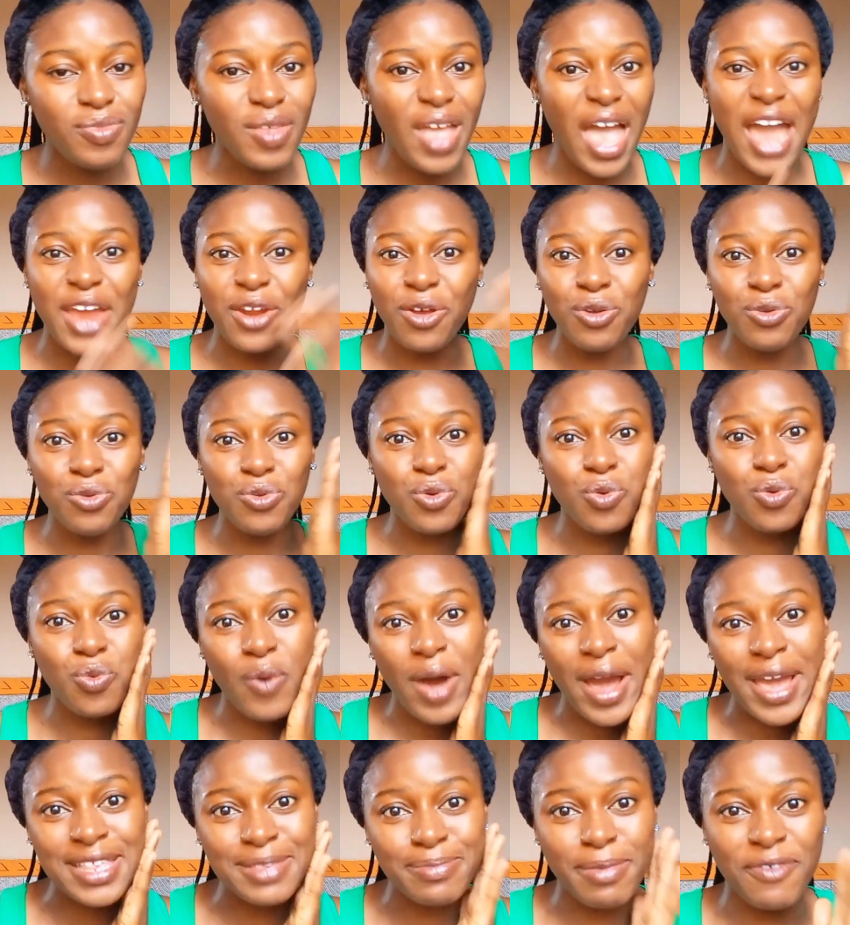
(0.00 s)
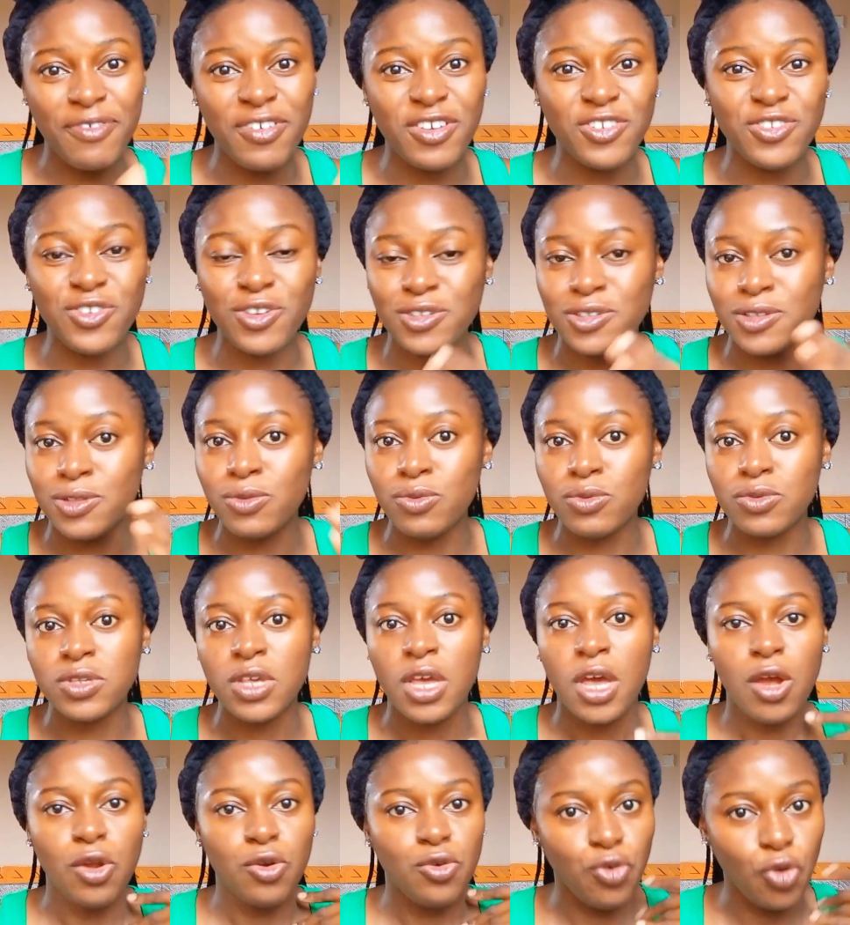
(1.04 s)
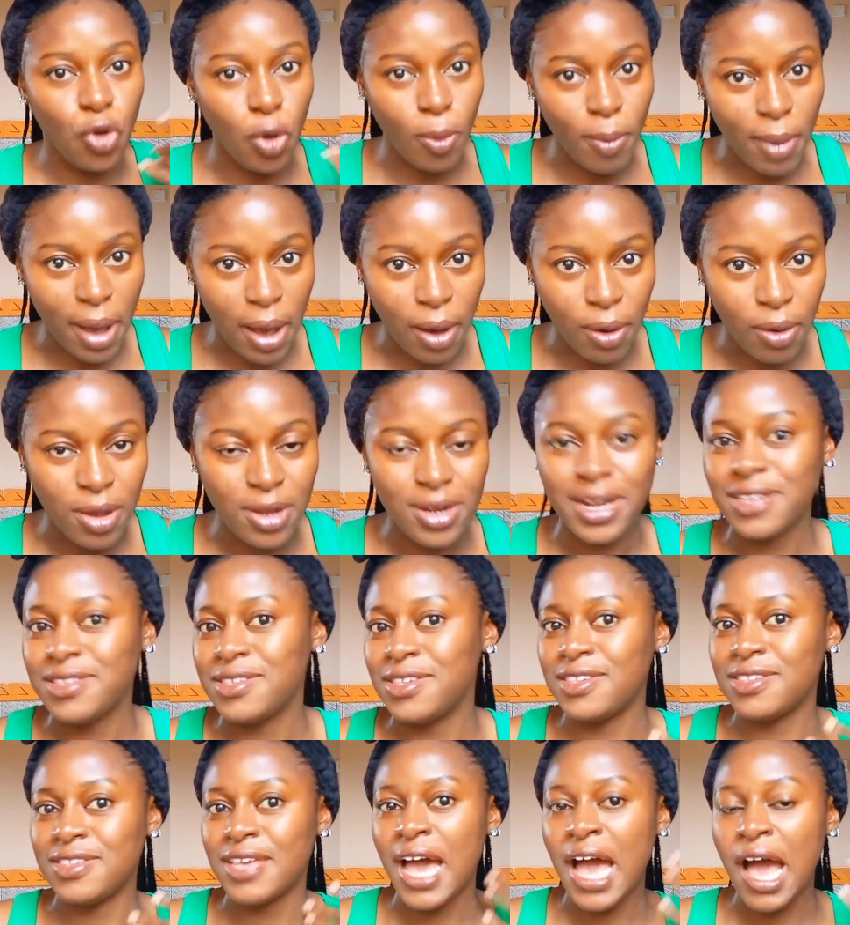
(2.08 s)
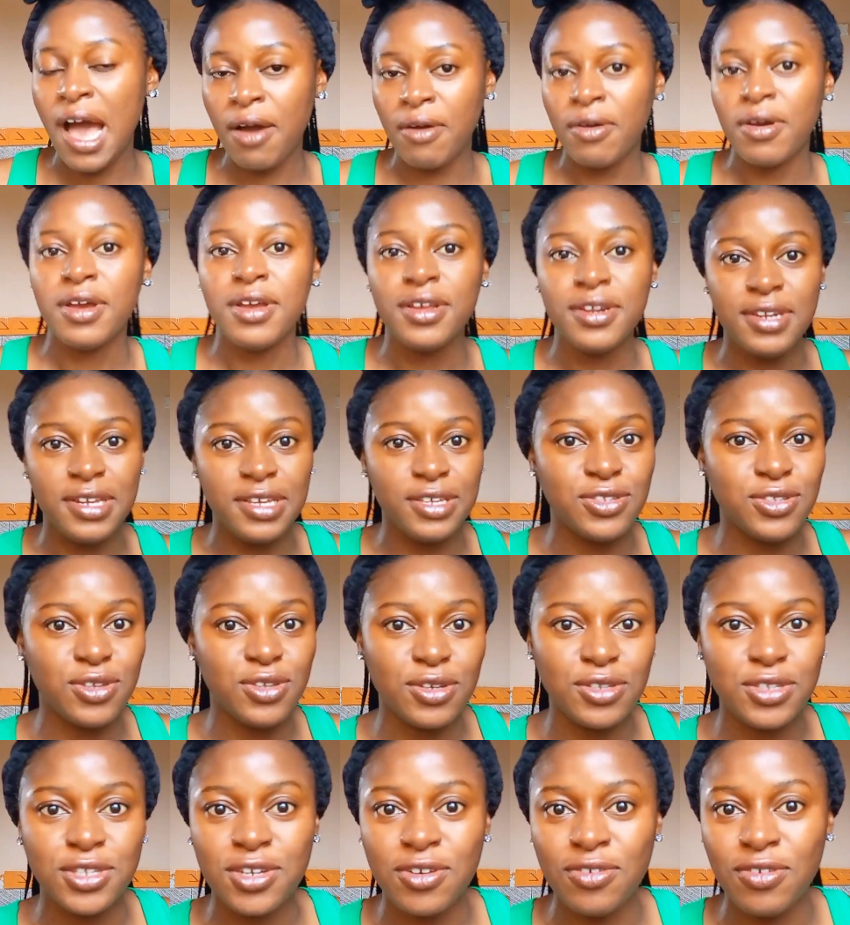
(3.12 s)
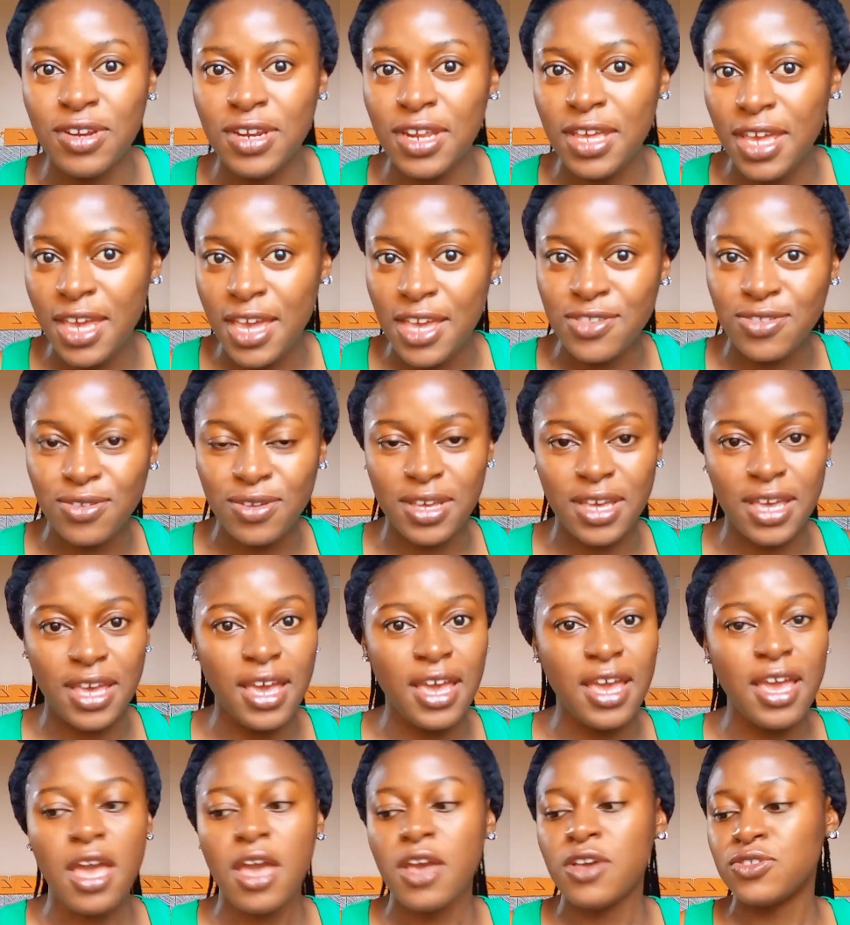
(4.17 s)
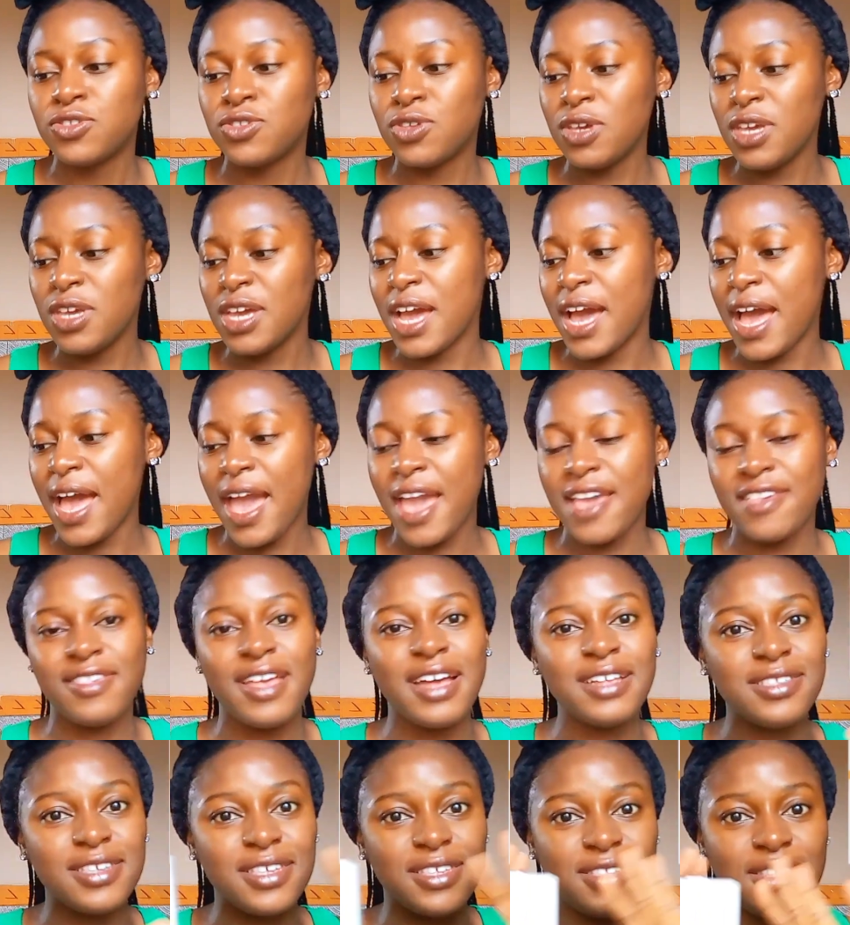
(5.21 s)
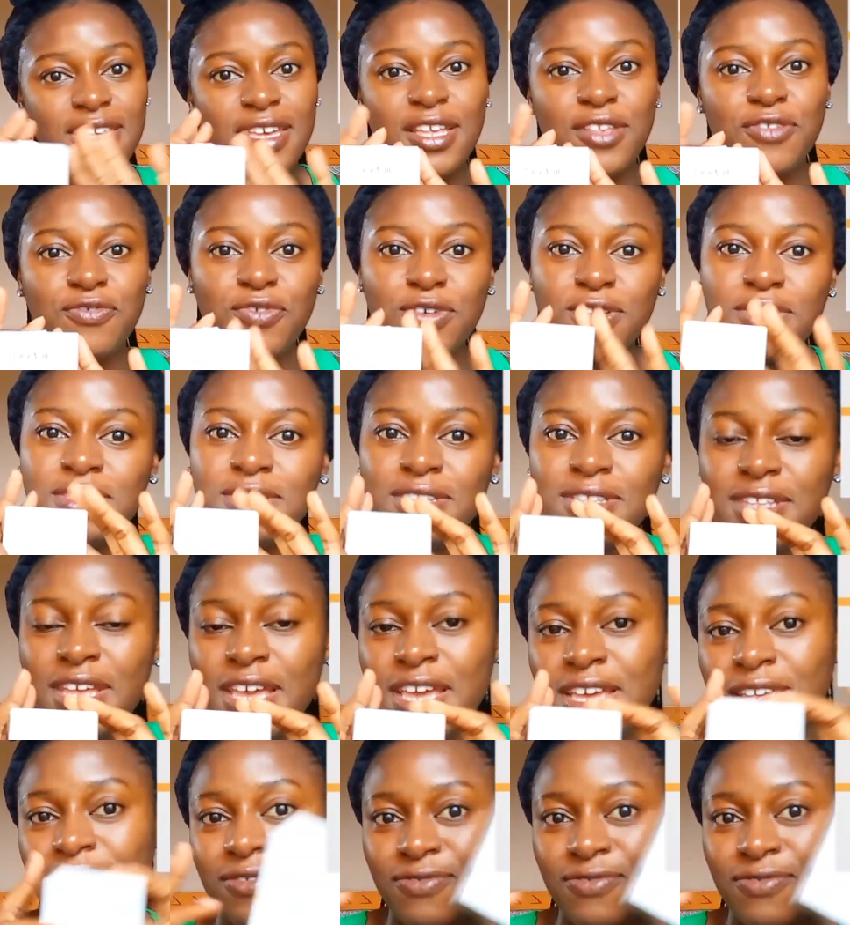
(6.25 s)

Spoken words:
I don't look white. My face just looks normal. That is how this sunscreen is. Okay, so you guys, that is it for today's